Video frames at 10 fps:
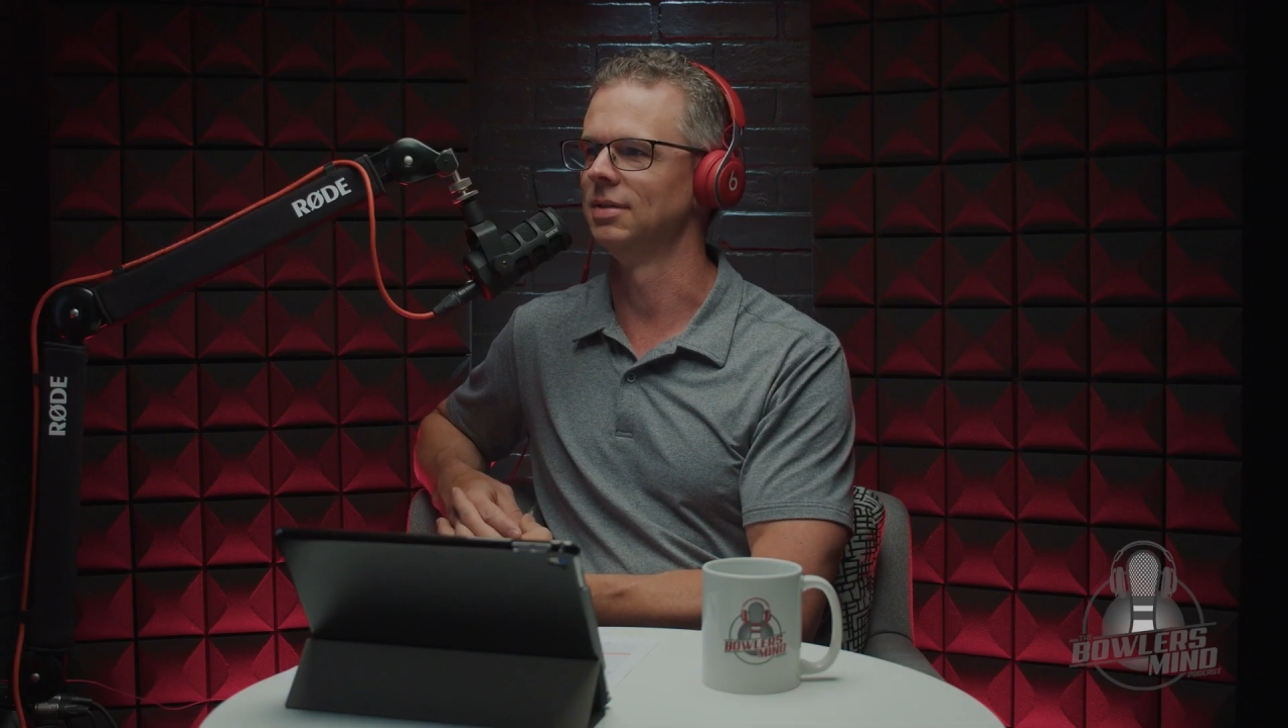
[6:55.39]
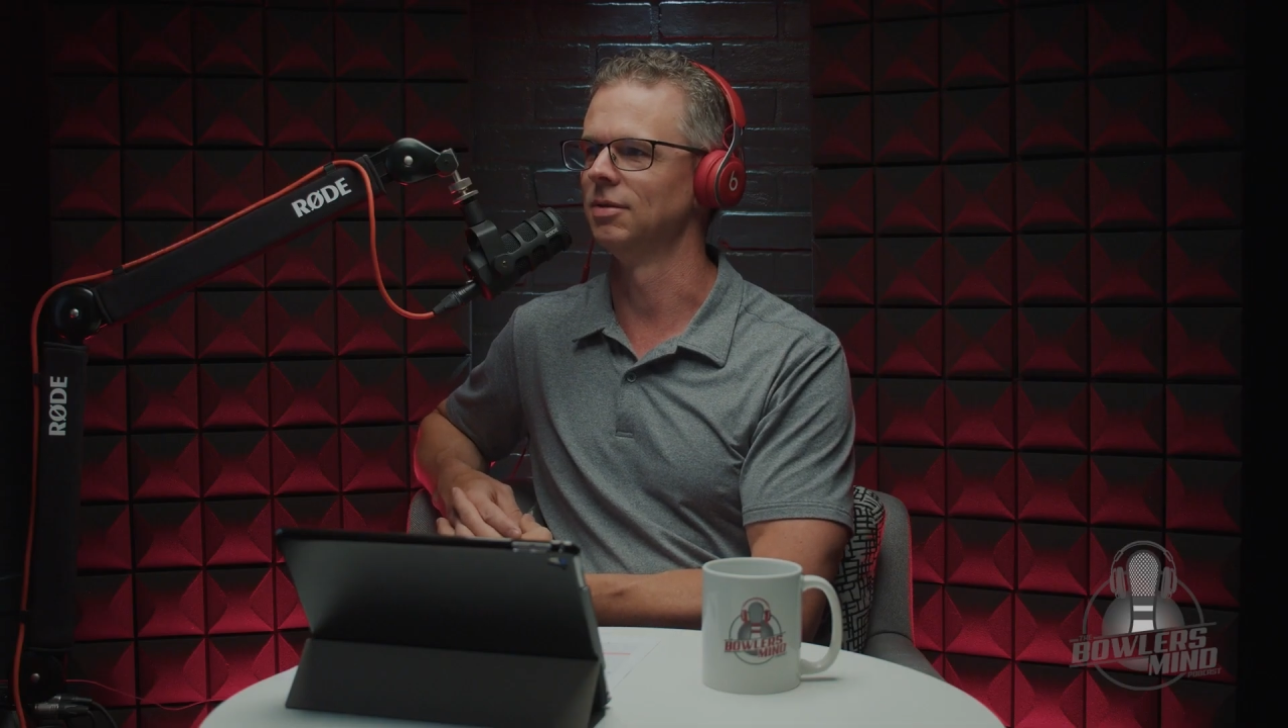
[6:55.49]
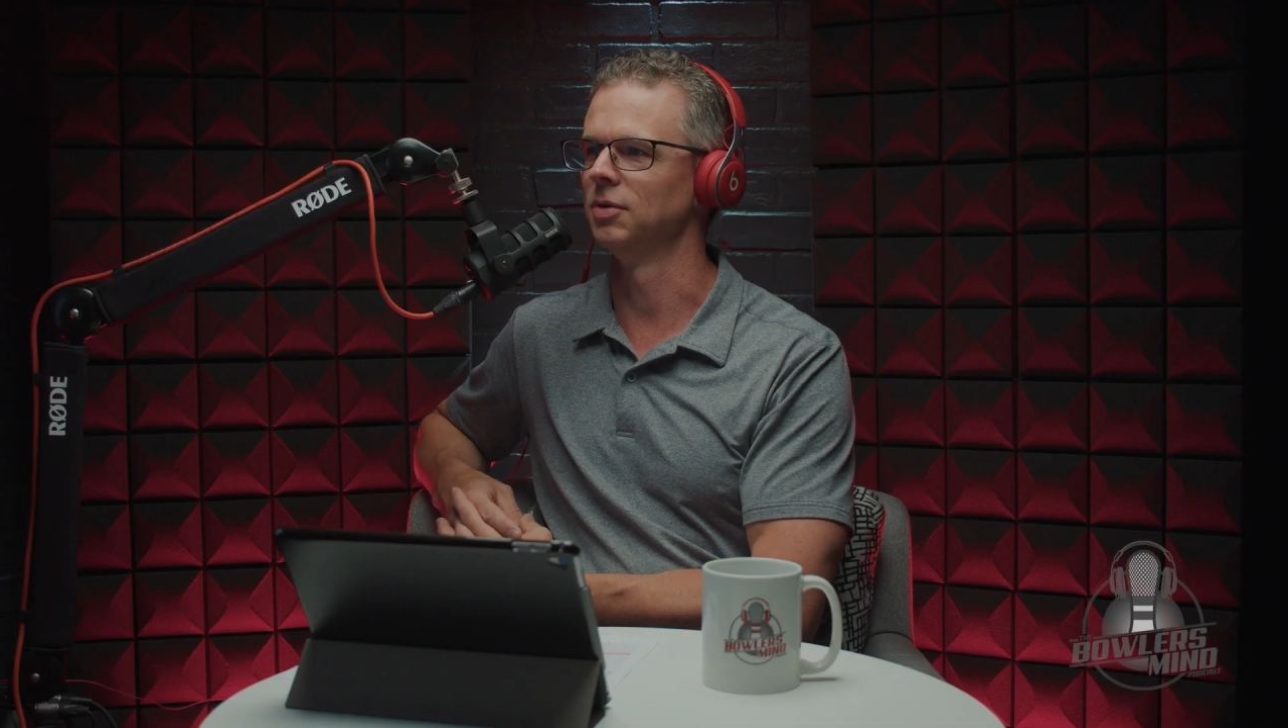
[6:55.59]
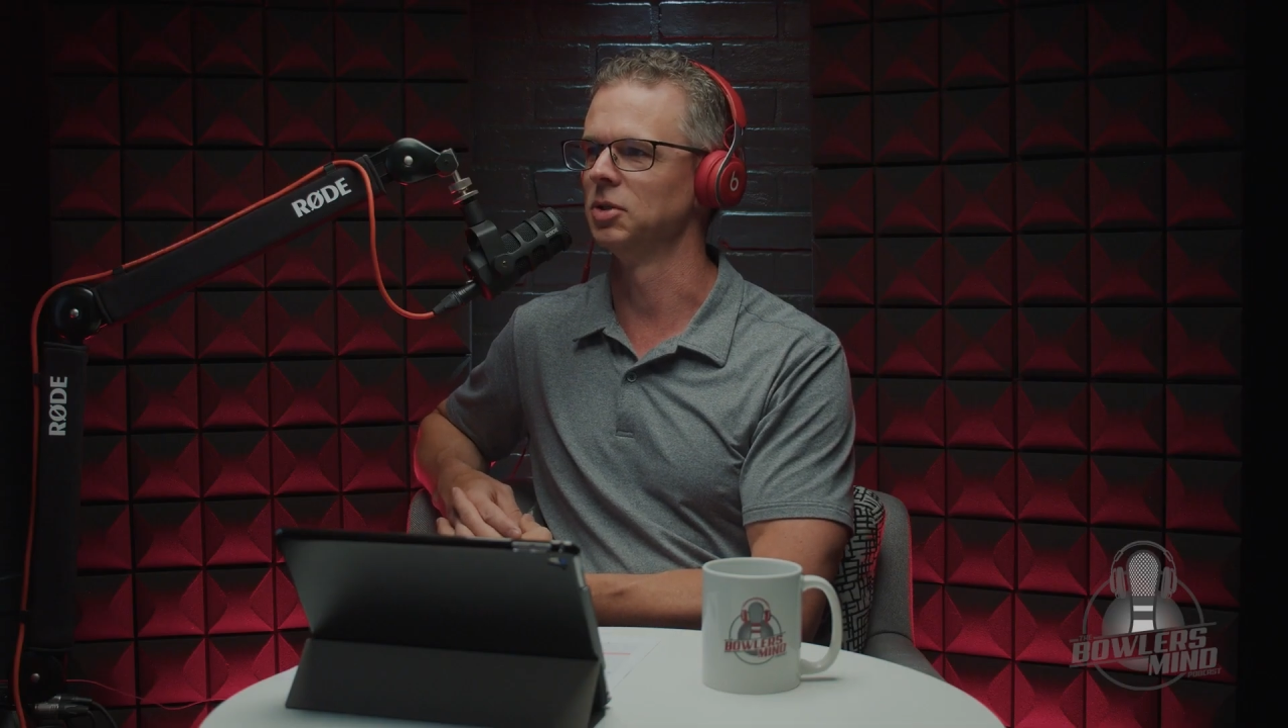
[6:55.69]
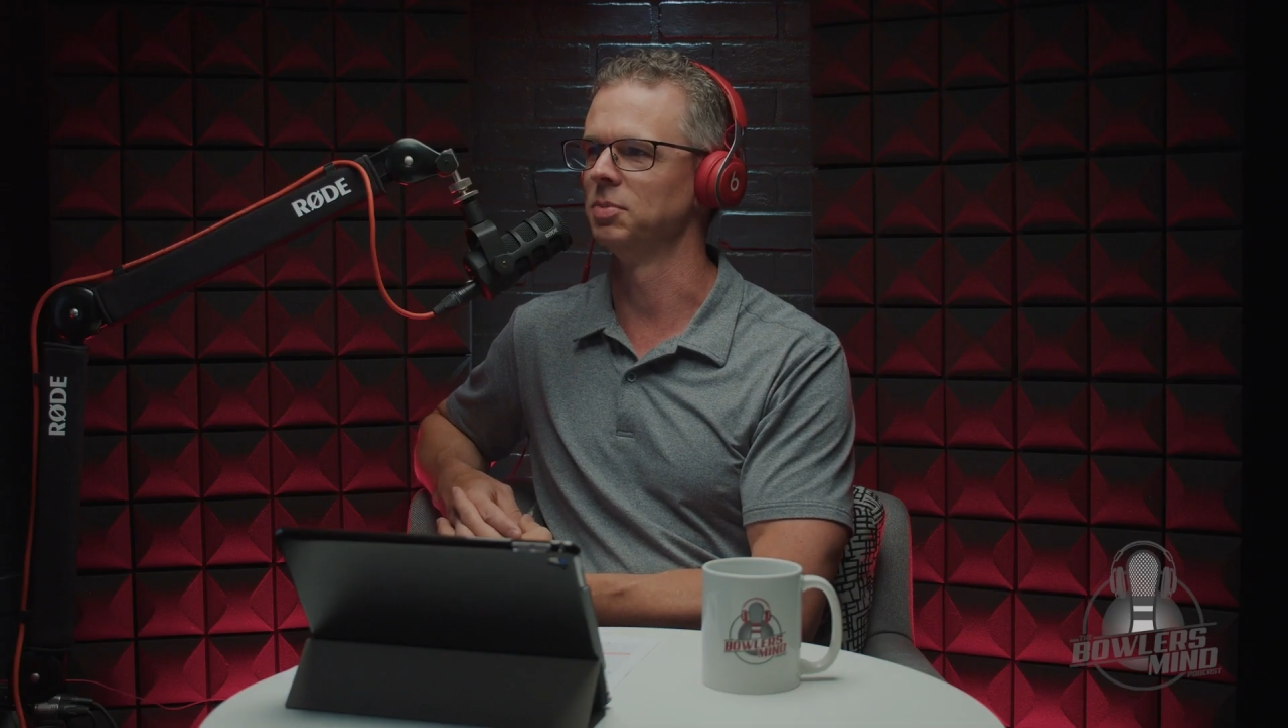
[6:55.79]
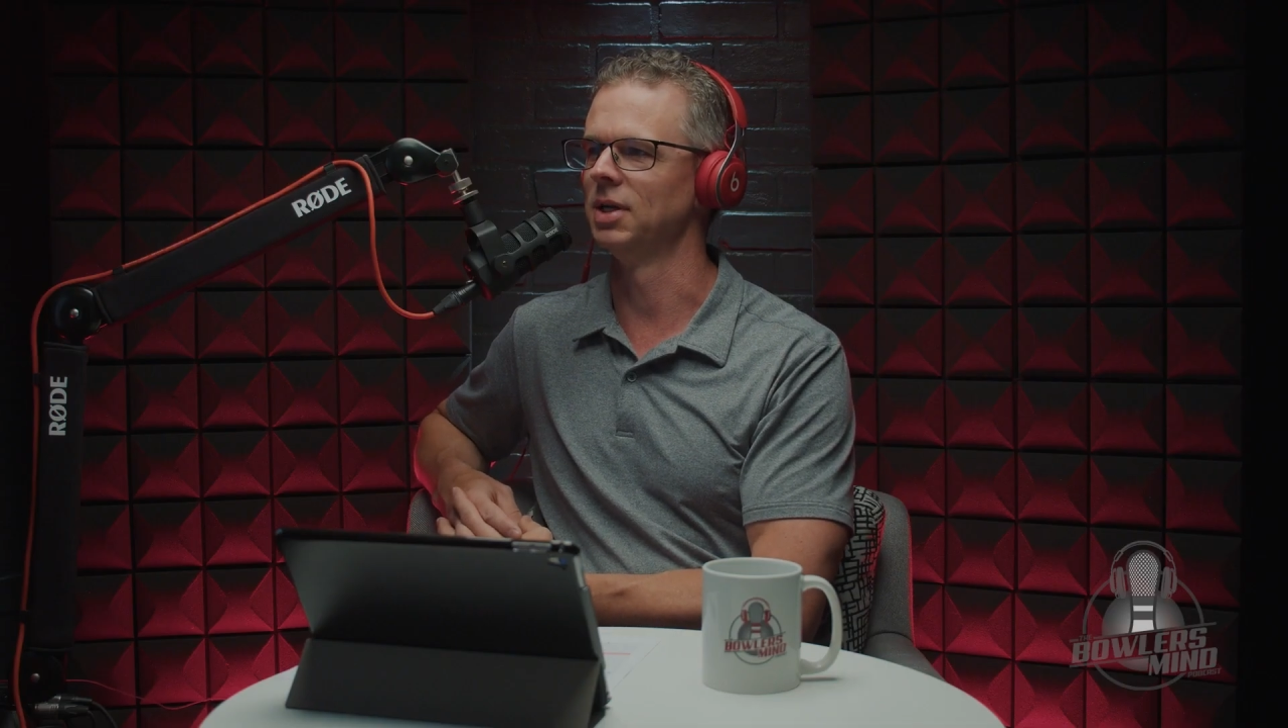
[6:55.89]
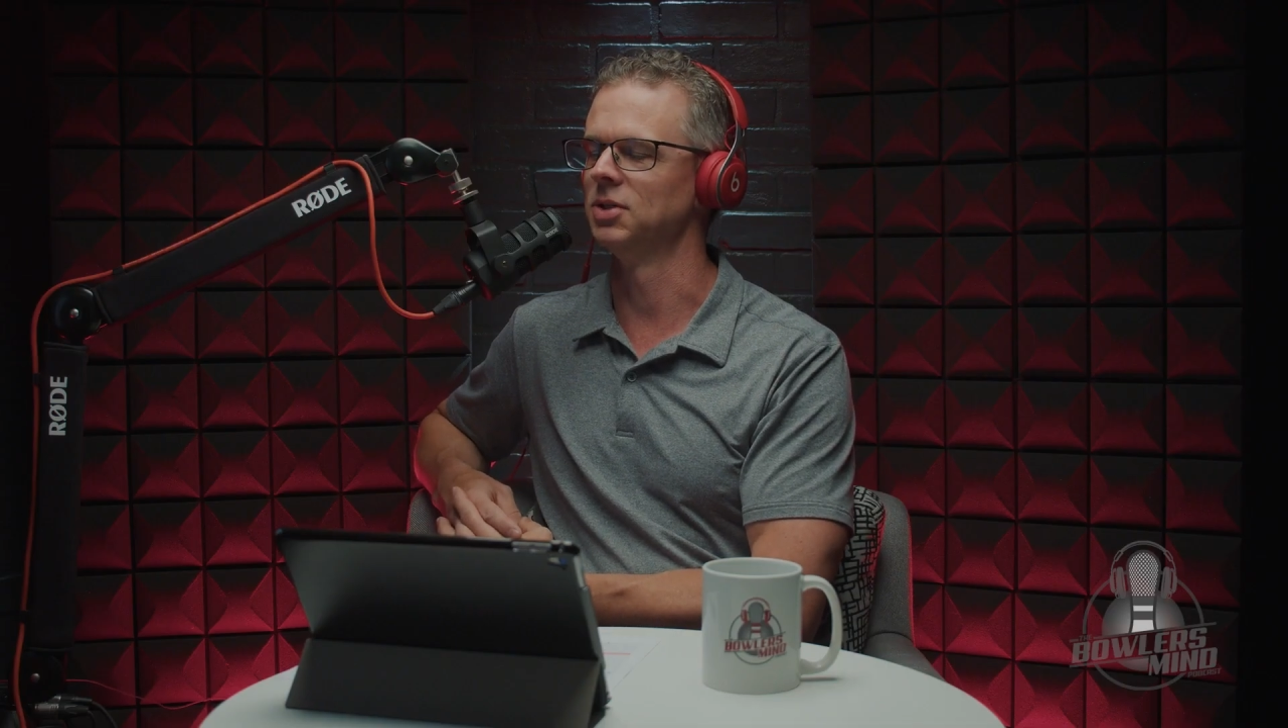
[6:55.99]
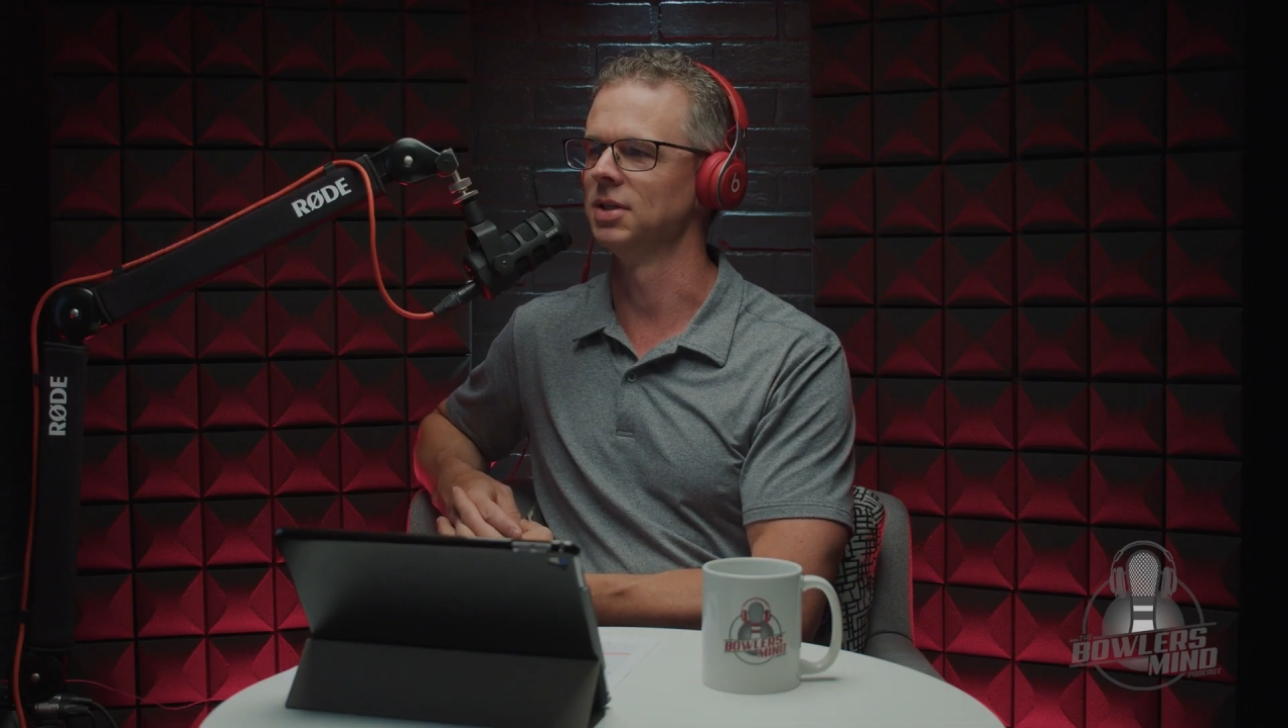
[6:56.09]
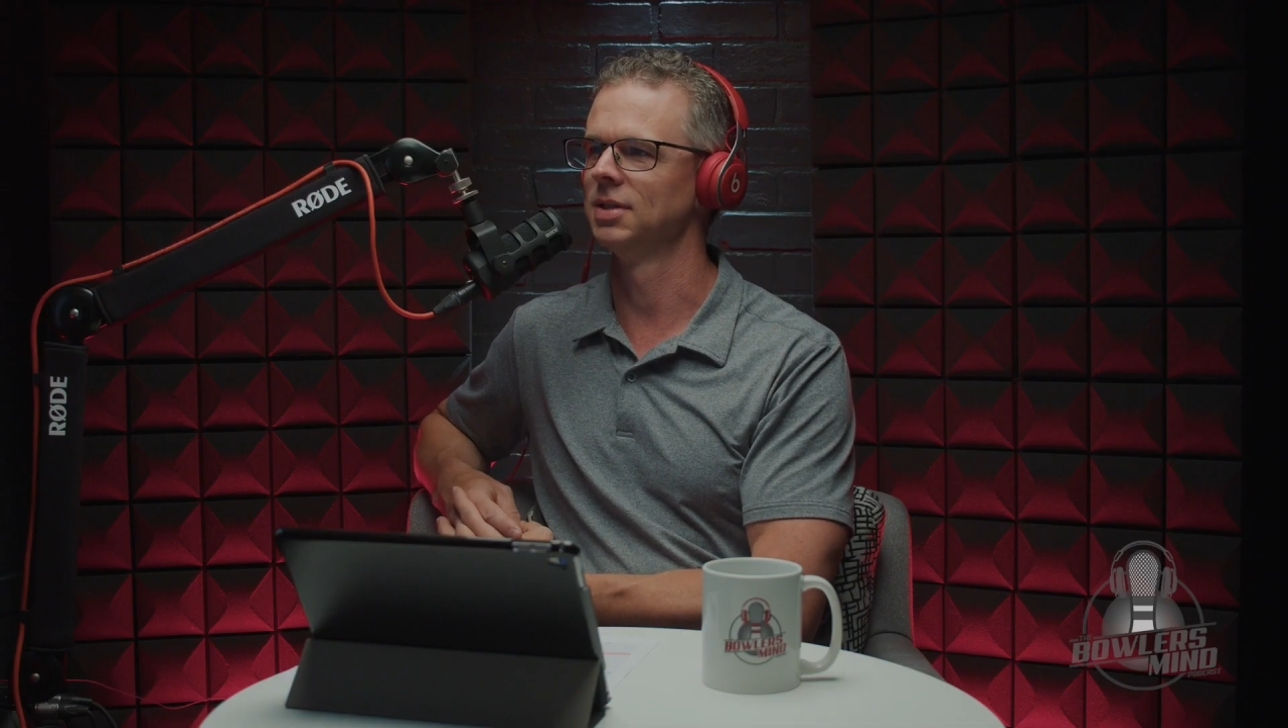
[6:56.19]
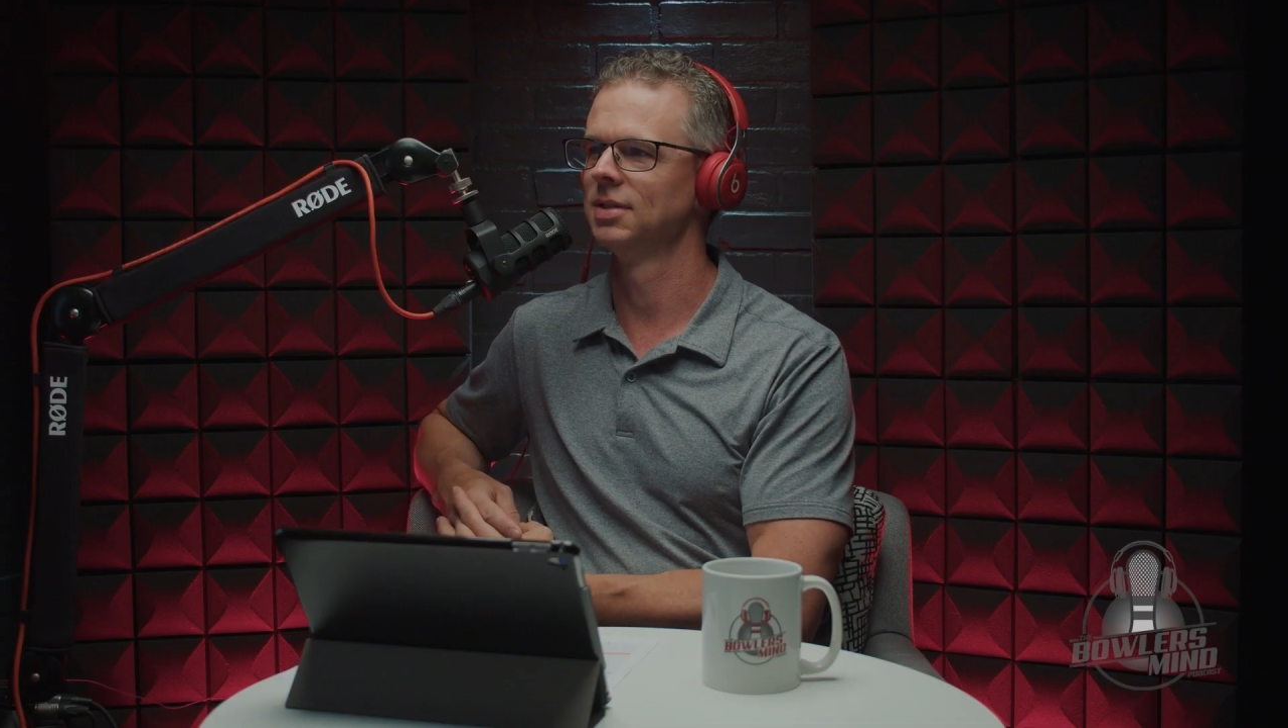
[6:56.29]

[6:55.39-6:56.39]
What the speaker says: your first major?